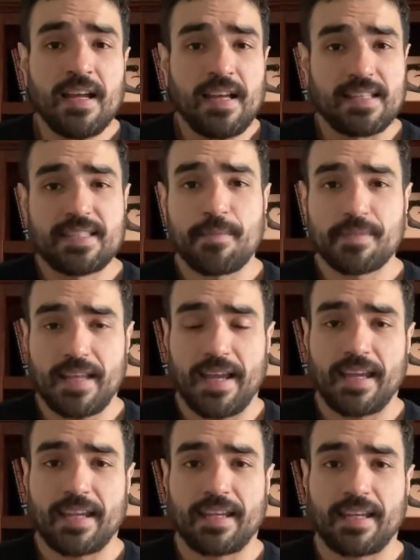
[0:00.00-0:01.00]
it seems
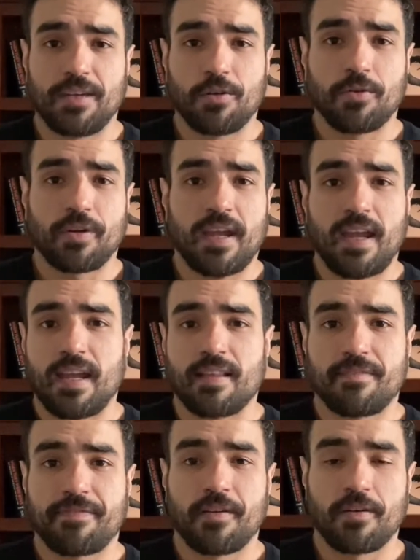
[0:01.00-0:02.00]
like you
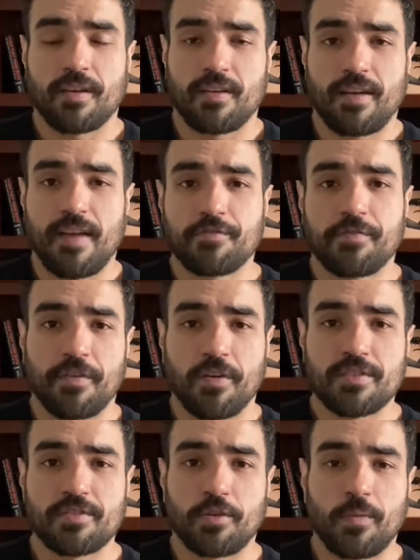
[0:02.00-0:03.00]
have to
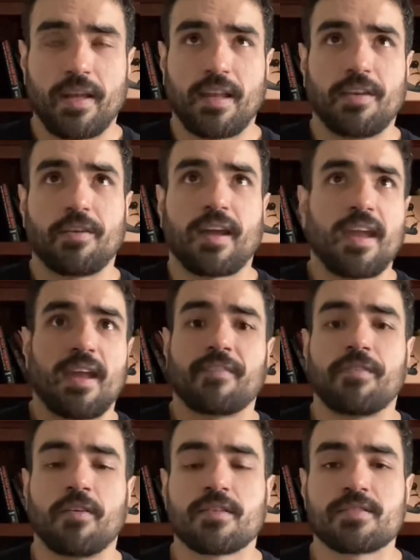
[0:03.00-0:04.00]
focus on one and you can't
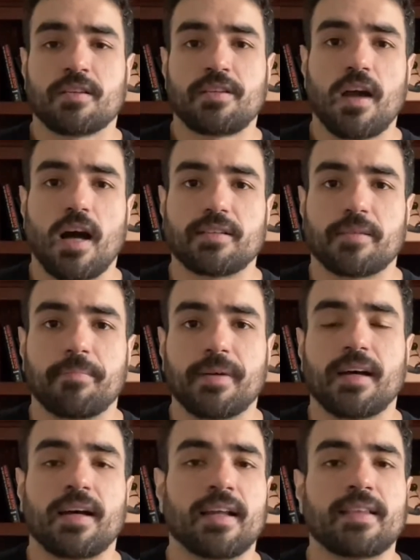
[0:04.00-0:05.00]
focus on the other.
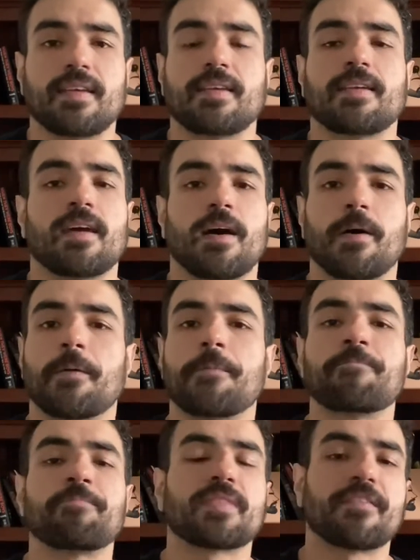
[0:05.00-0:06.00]
But
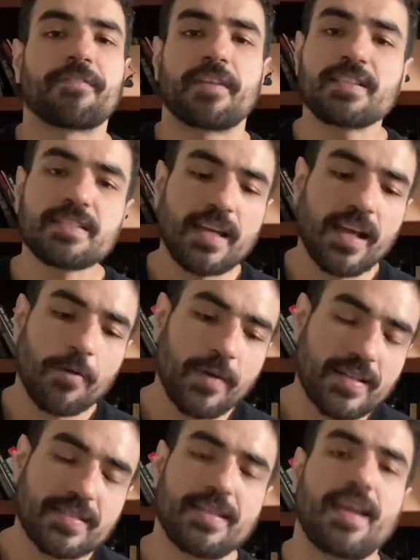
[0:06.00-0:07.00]
the first thing I
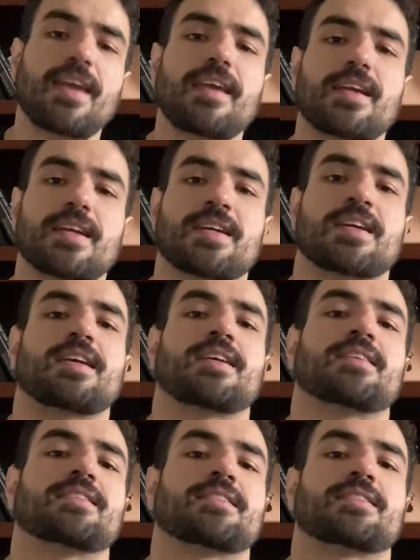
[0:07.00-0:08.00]
want to say here
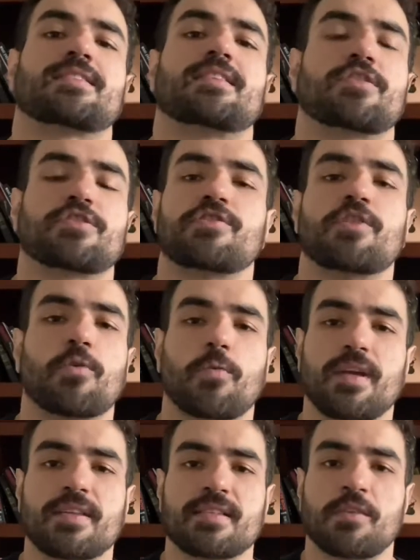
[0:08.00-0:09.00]
is there's no
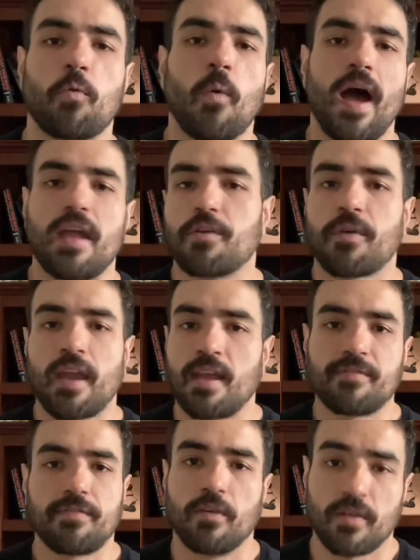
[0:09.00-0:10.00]
reason why you
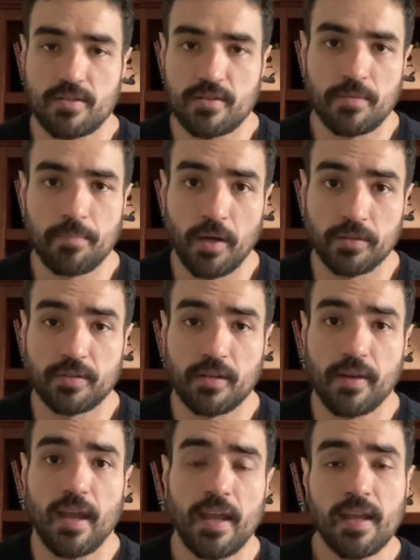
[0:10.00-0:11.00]
can't focus on both.
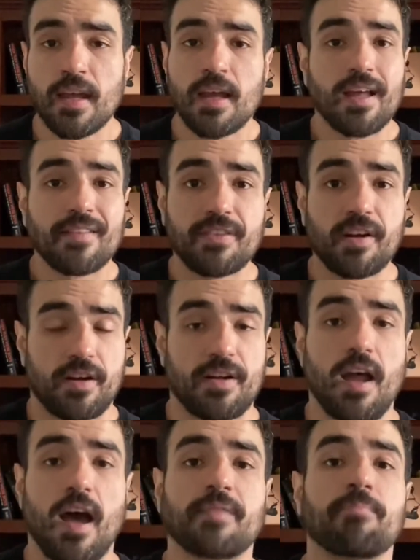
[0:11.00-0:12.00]
Okay, they're
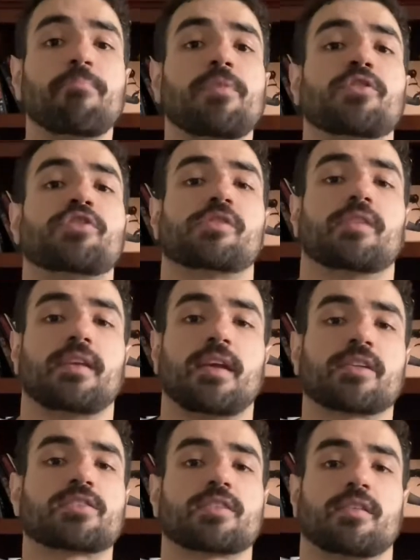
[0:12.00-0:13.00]
not mutually
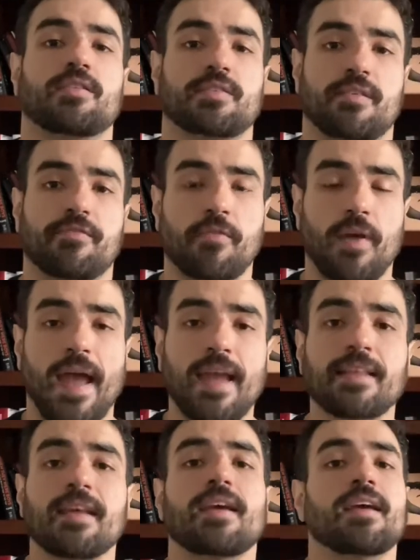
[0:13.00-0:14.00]
exclusive,
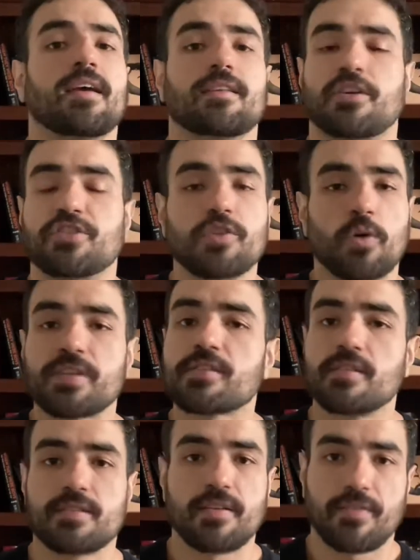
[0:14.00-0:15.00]
right? There's no
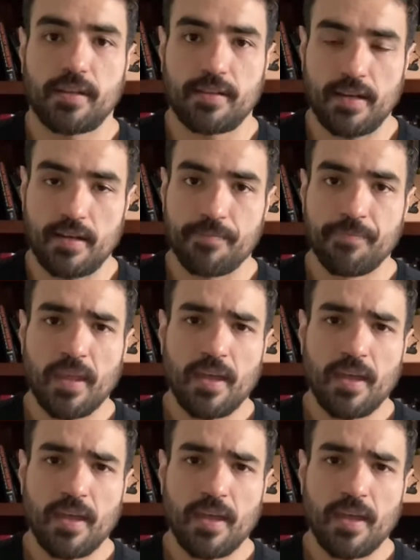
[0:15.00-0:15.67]
exclusivity there.